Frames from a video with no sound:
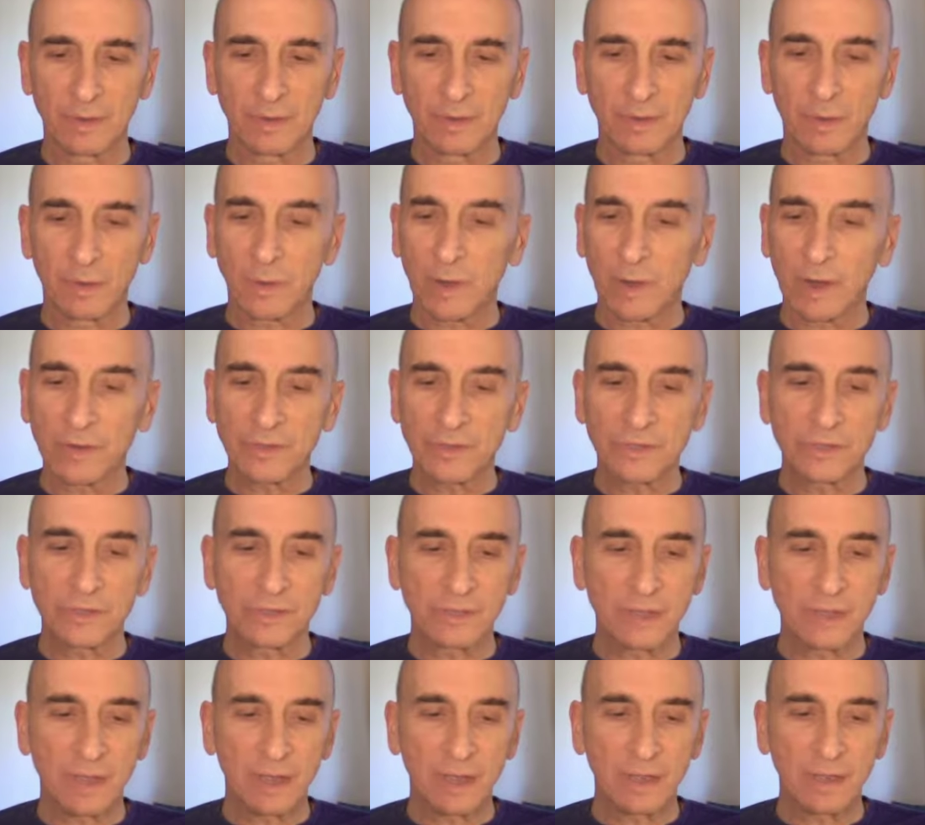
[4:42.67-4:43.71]
Or I should
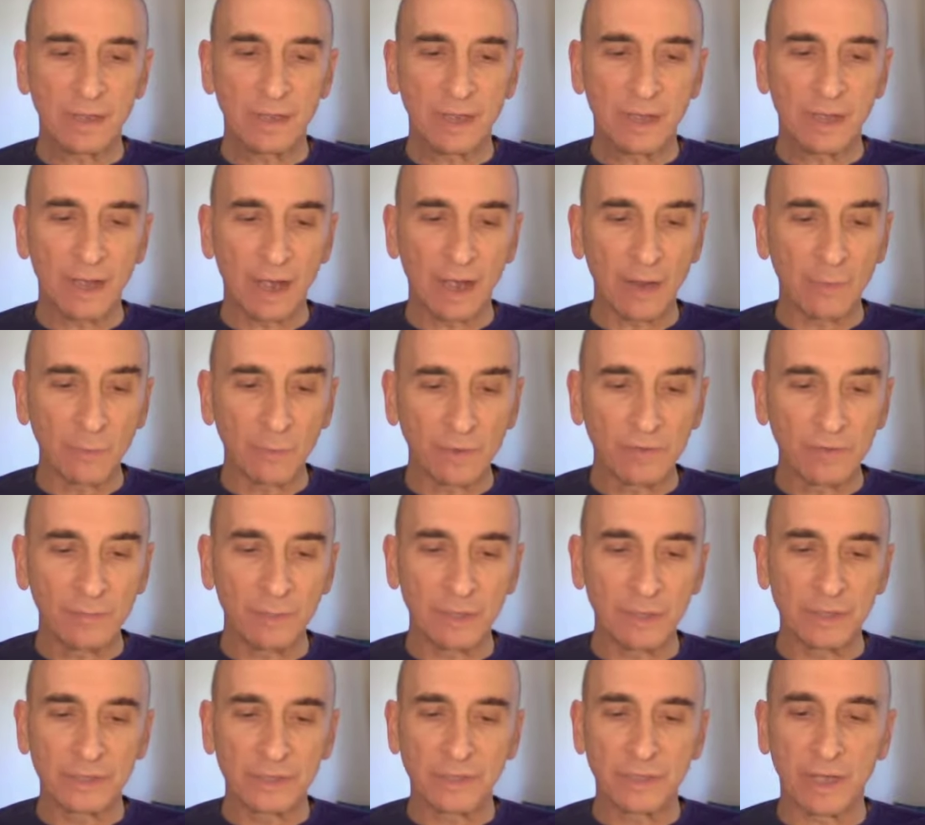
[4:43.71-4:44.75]
say, I would have
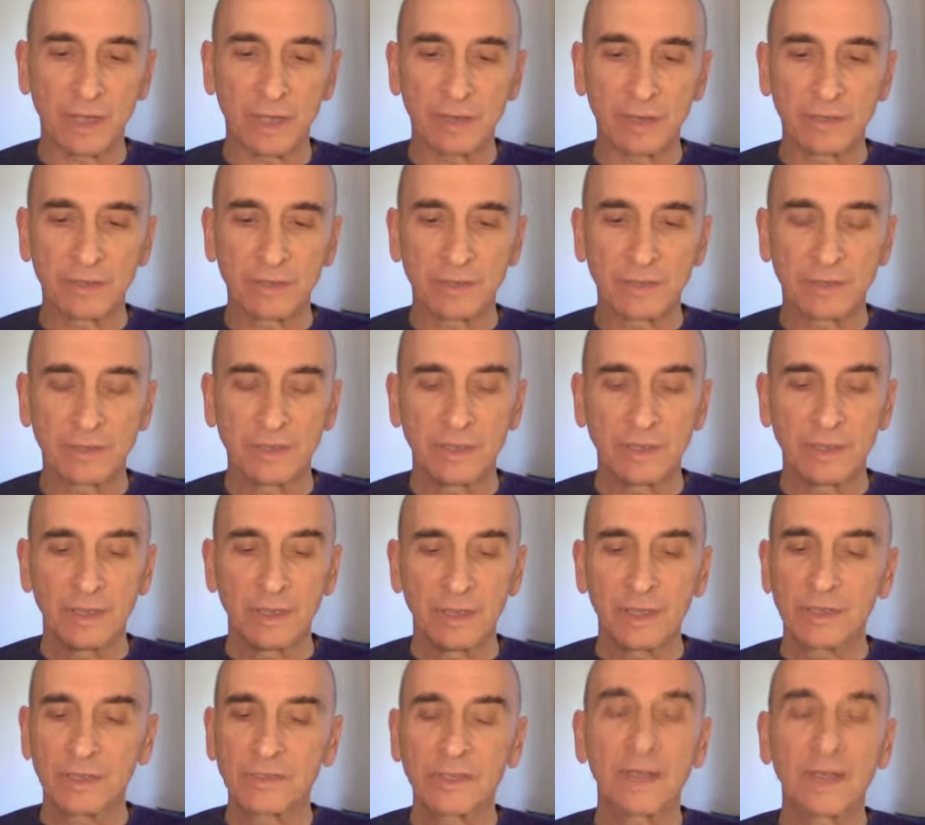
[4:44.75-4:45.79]
been astonished,
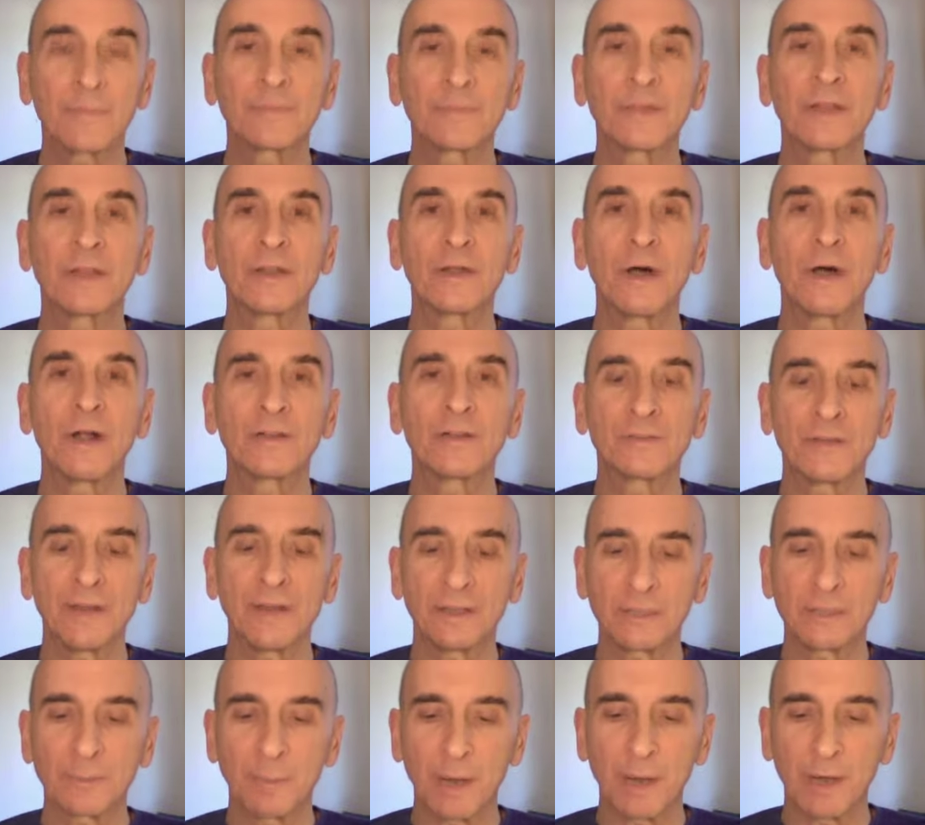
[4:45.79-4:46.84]
except that it all
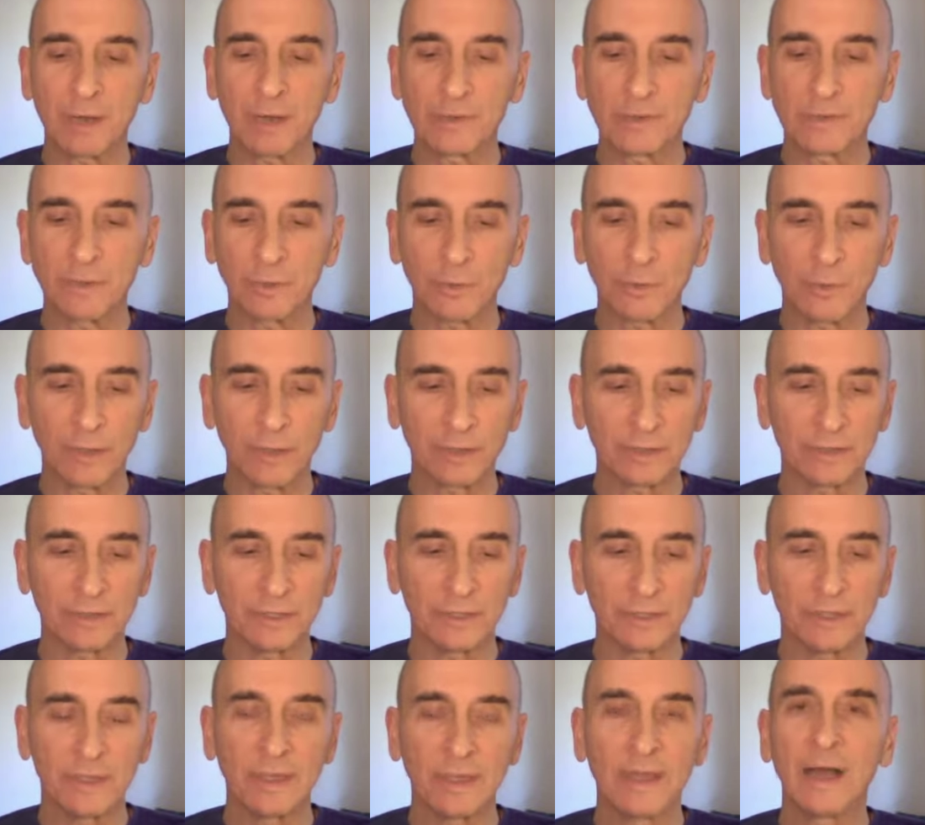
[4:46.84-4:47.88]
transpired so quickly,
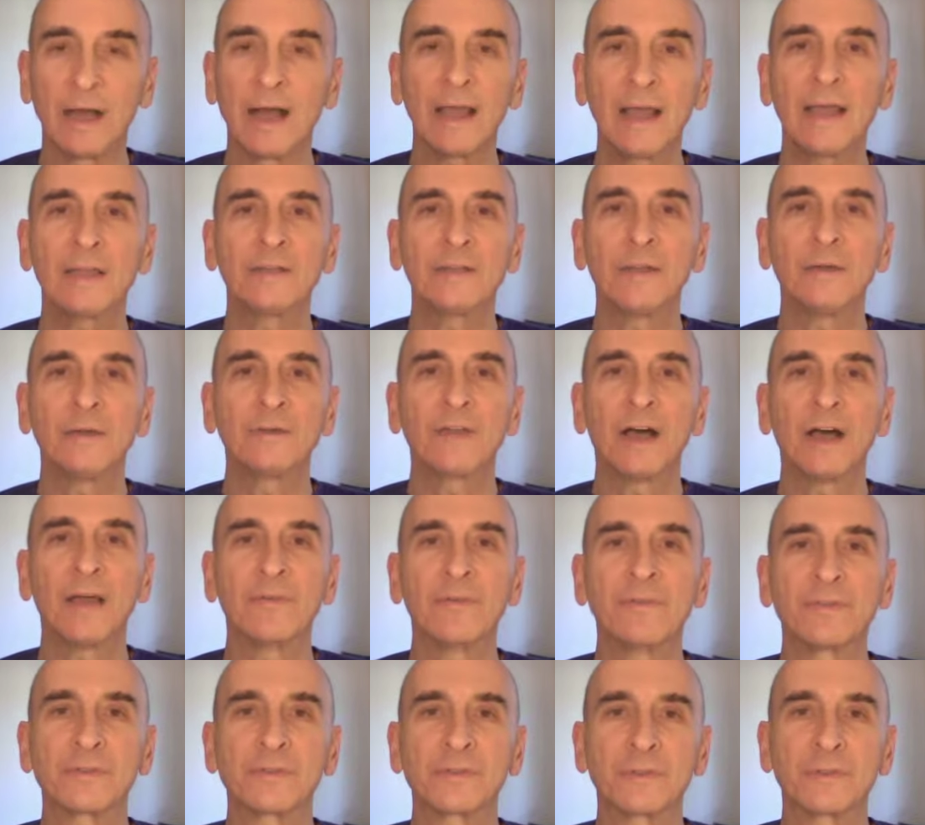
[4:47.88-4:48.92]
I had no
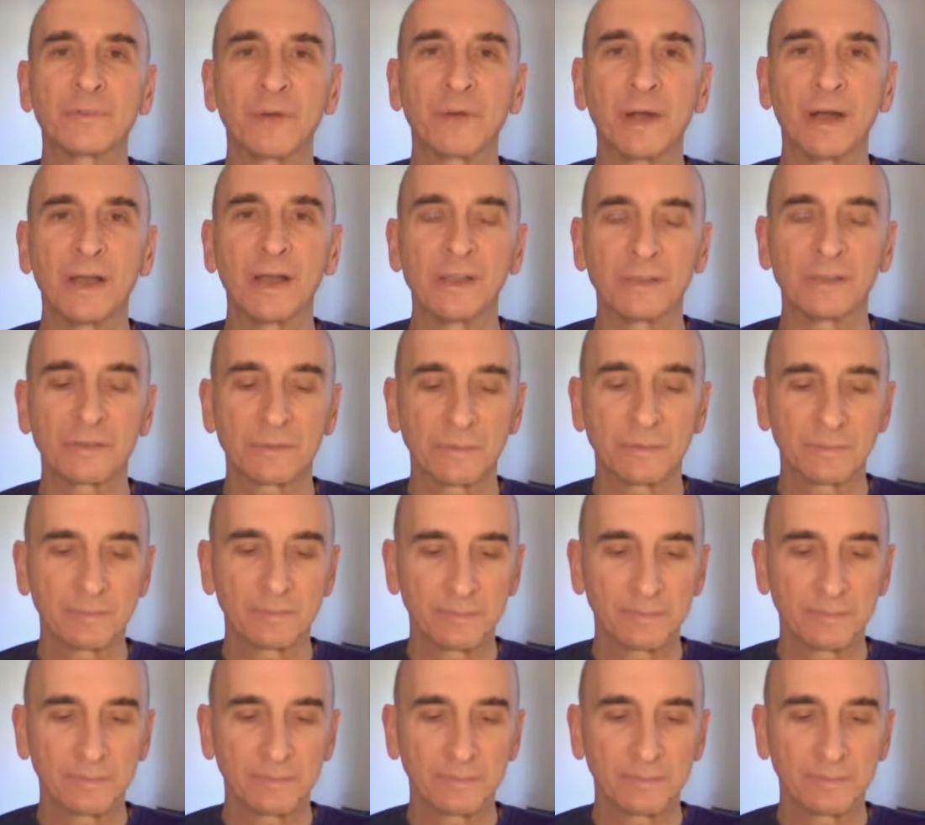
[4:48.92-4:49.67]
time for surprise.